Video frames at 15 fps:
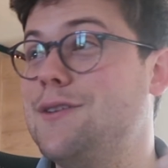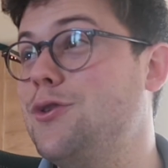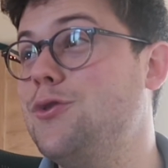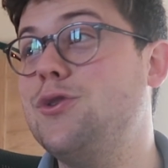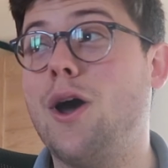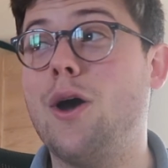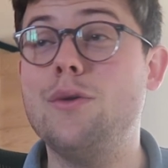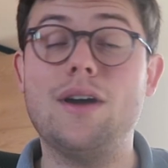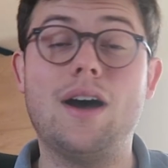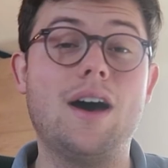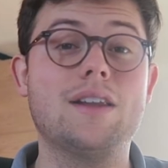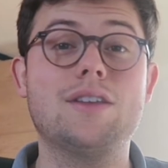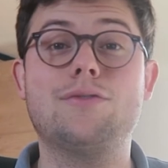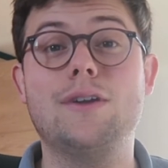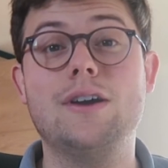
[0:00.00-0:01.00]
If you go to
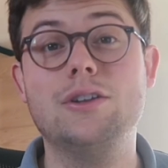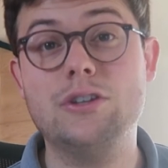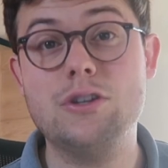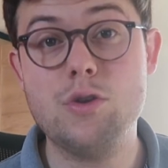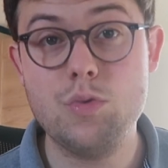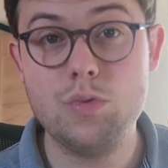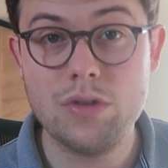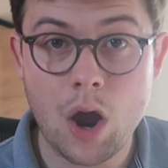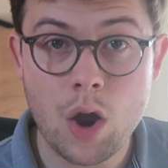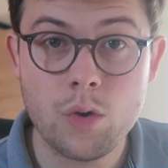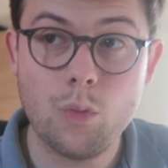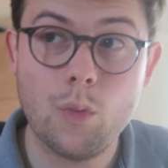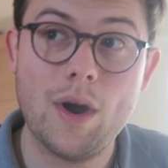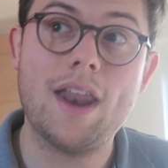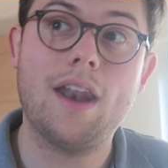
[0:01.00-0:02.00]
Huddersfield and you
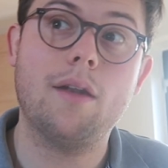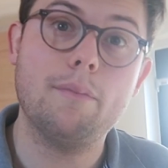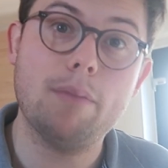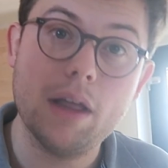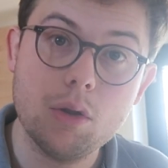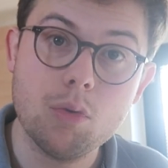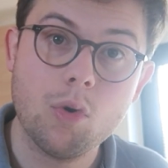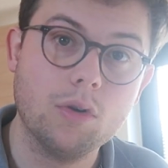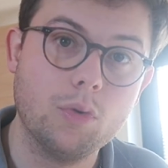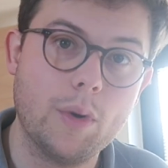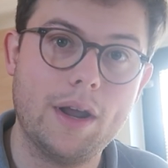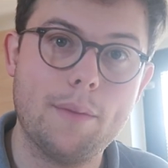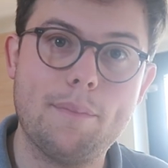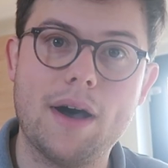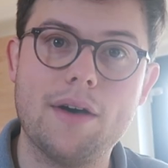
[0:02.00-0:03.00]
don't win and Millwall
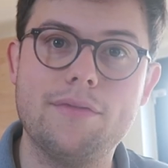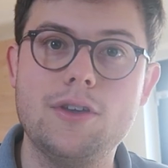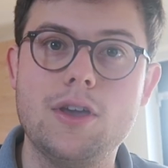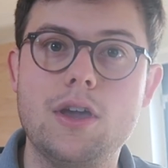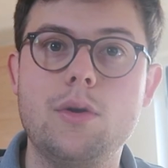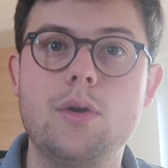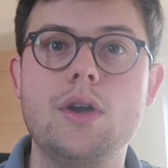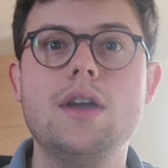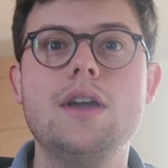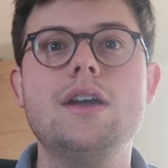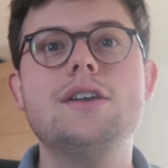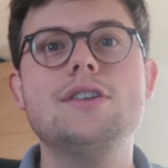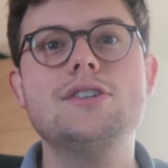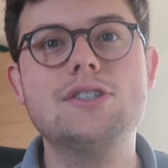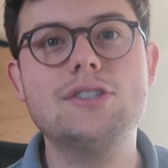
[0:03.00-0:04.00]
win above you,
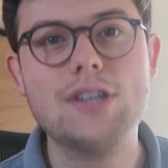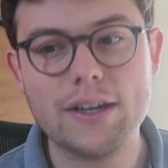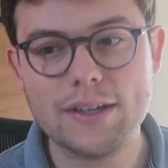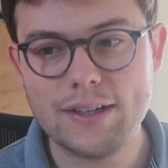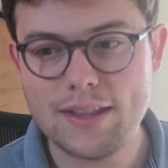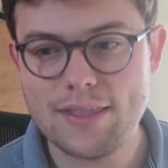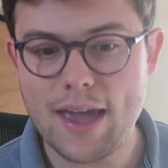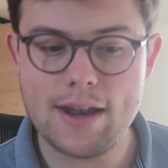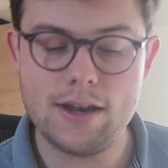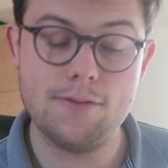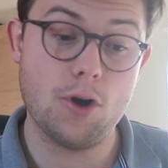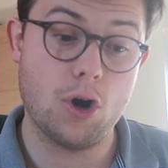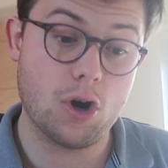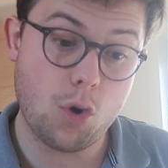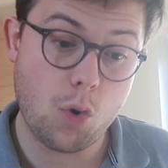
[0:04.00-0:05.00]
suddenly then you've
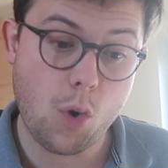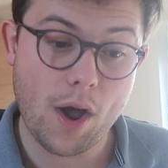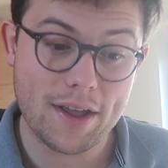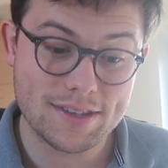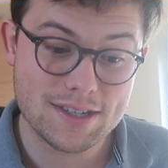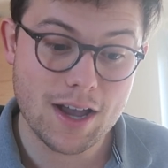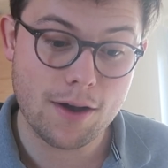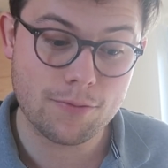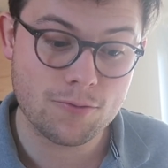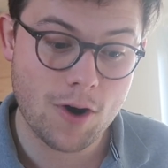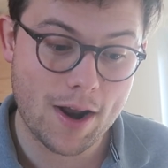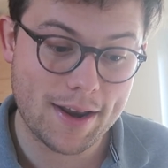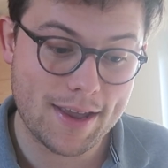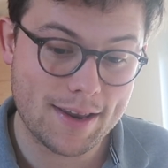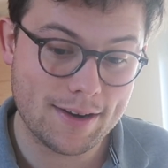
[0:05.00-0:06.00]
got quite a tough
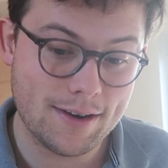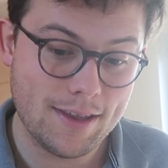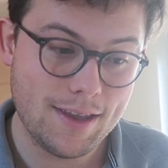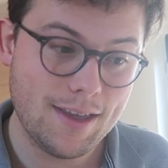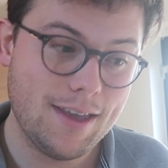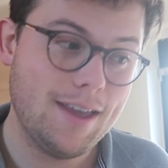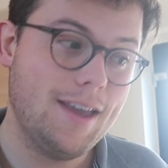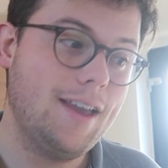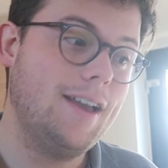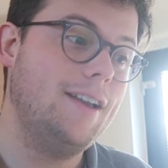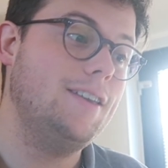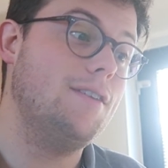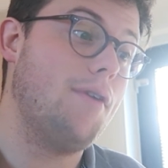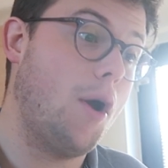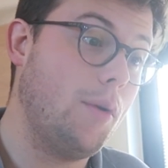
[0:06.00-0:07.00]
run in.
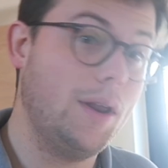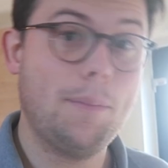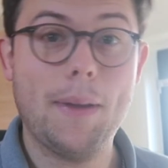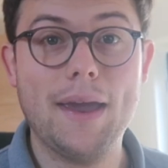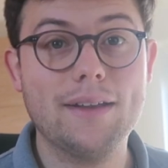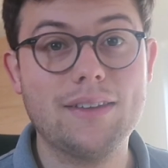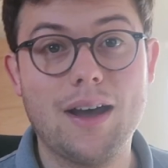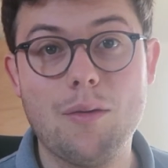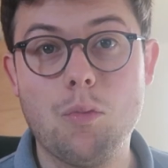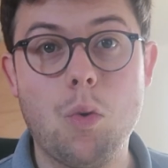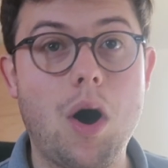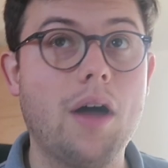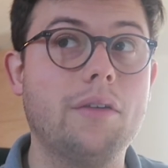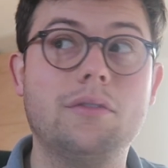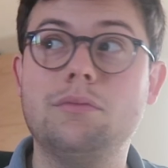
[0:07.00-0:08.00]
You've only picked up
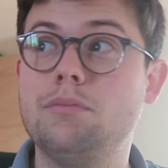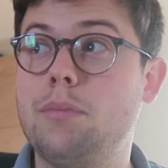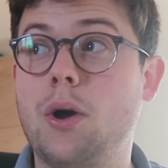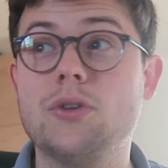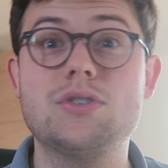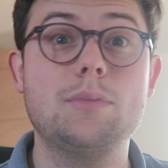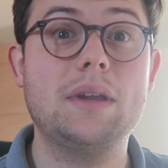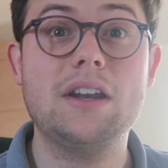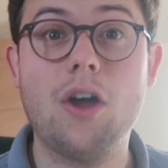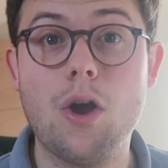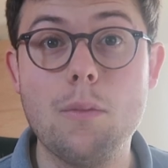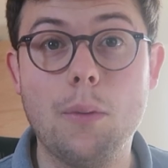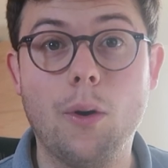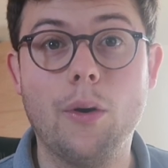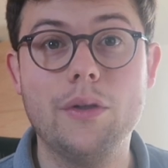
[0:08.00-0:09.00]
1, possibly
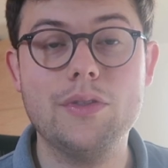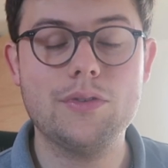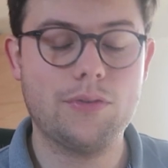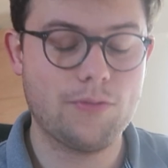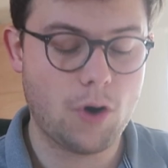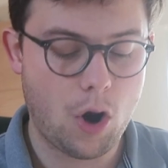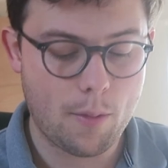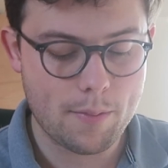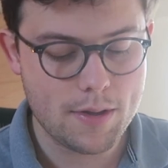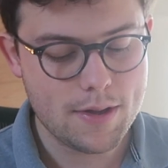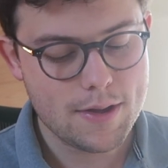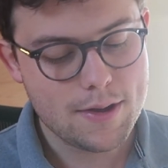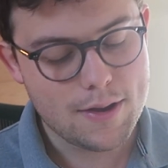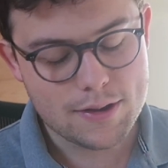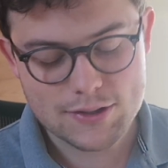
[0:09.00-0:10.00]
no points from
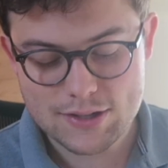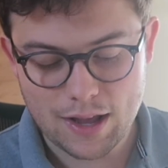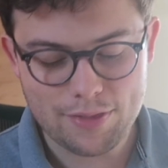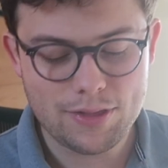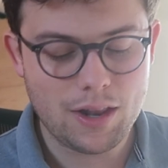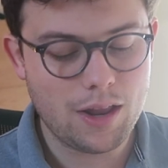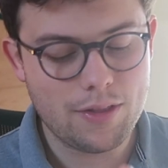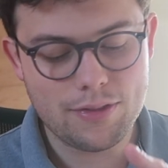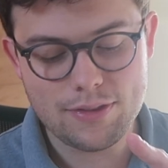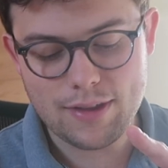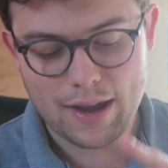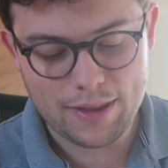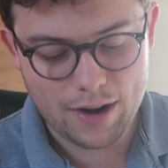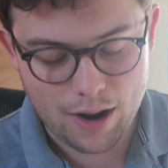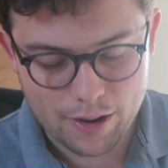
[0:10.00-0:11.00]
Sunderland
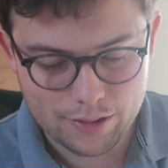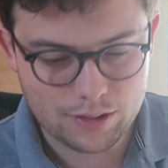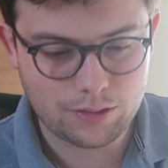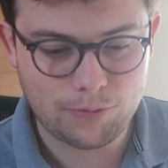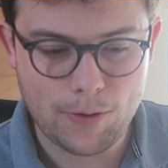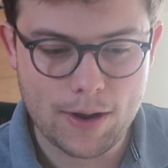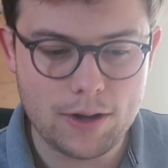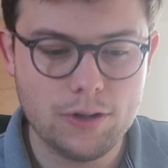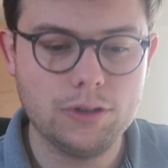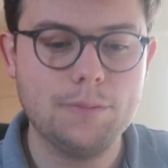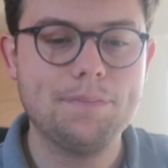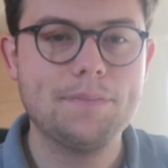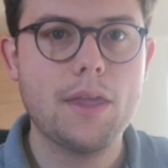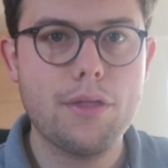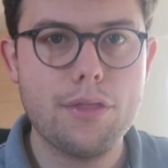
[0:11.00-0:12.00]
and Huddersfield.
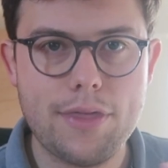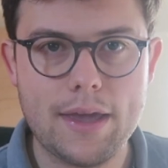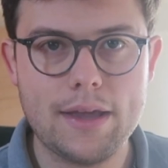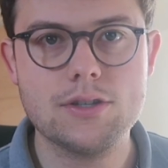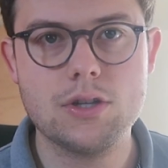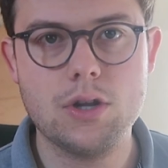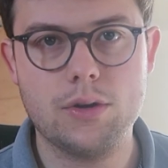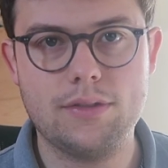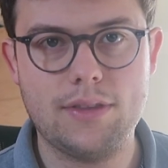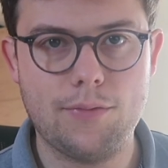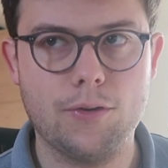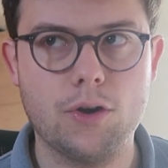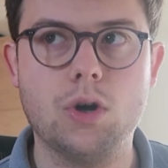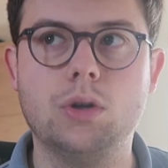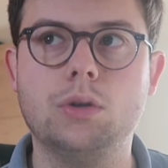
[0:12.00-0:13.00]
Things look
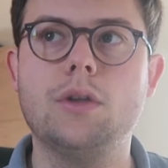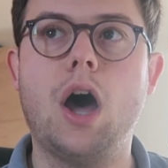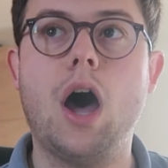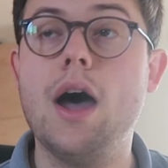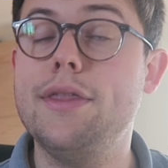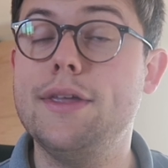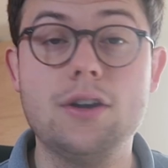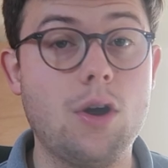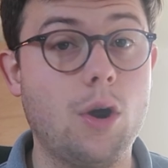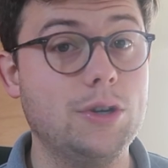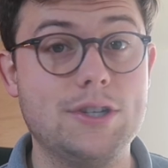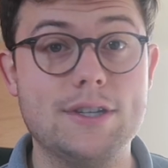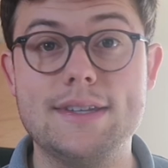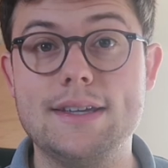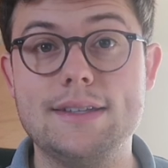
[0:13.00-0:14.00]
difficult. I think
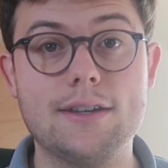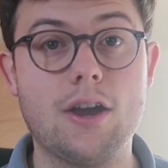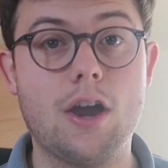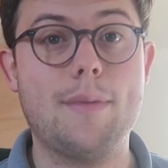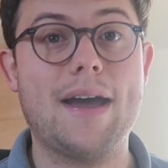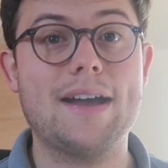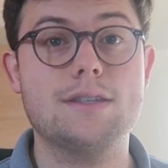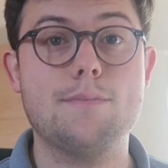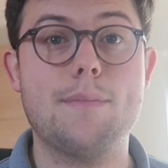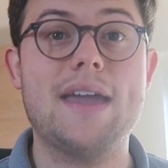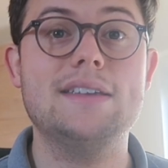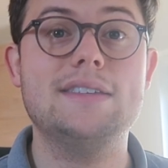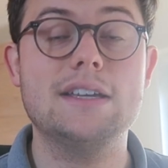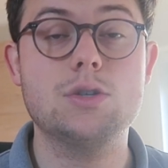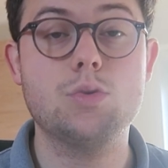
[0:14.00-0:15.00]
Norwich just need to go back to
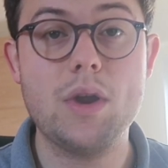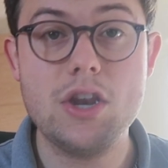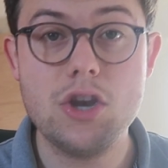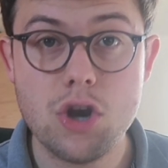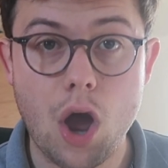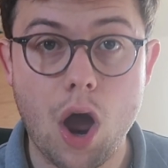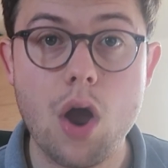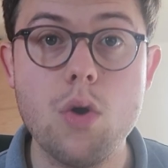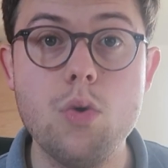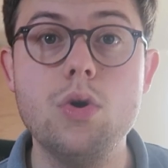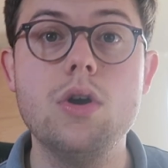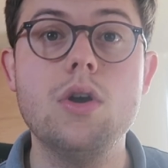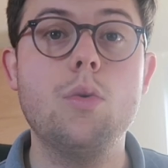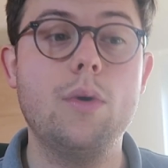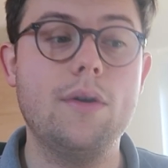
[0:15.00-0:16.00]
basics. We know
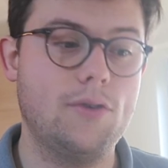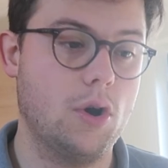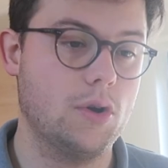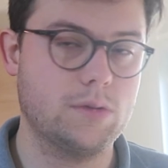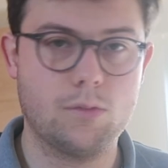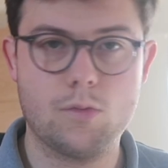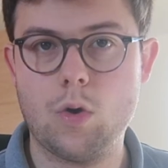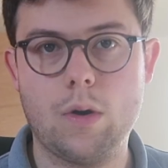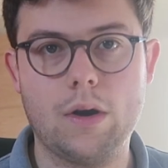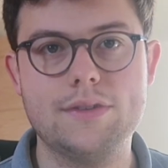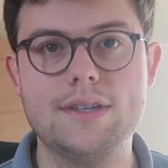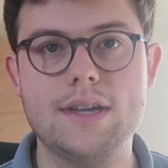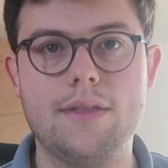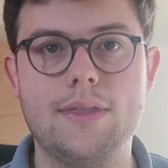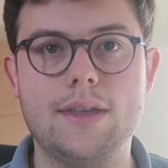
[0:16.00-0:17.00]
we've got some
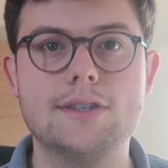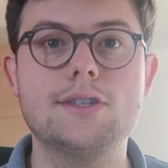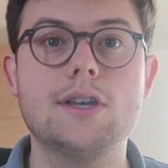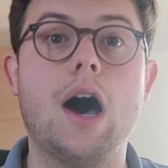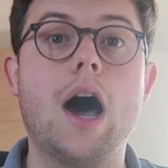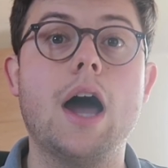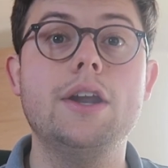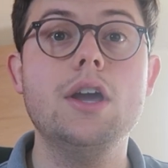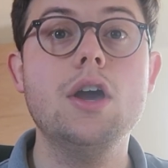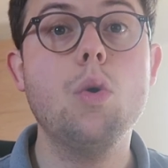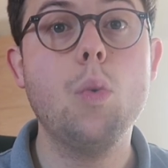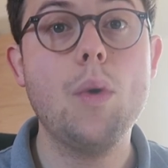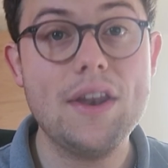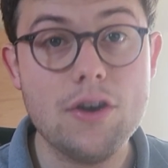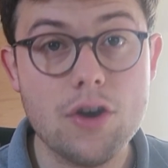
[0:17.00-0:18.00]
quality in this side.
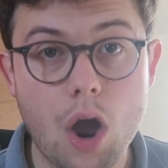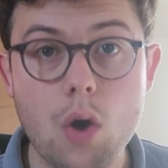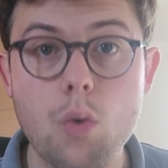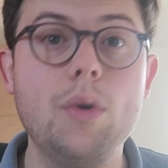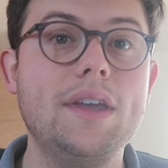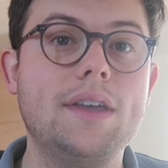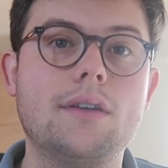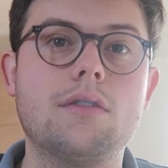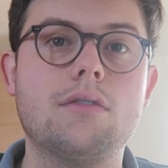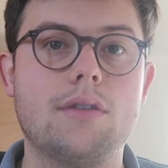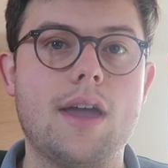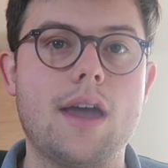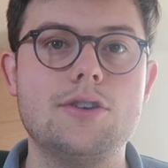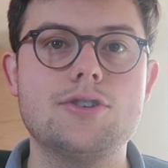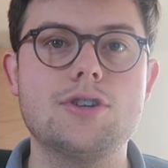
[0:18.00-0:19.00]
We know we can
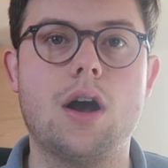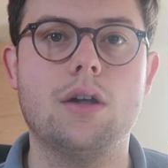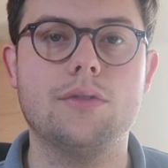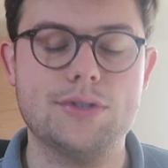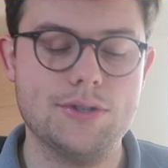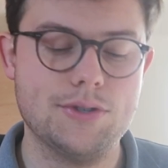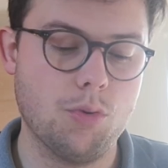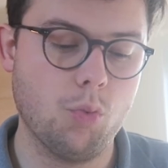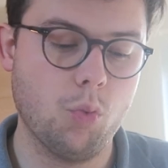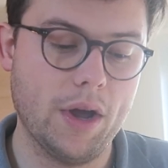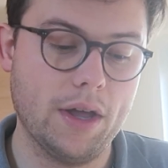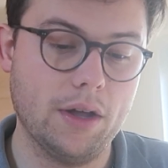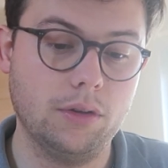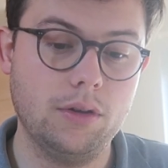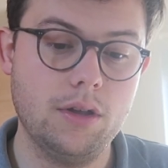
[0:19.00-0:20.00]
create chances at
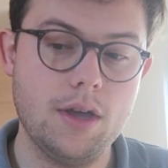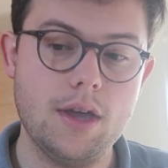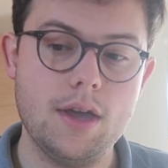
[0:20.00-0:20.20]
will.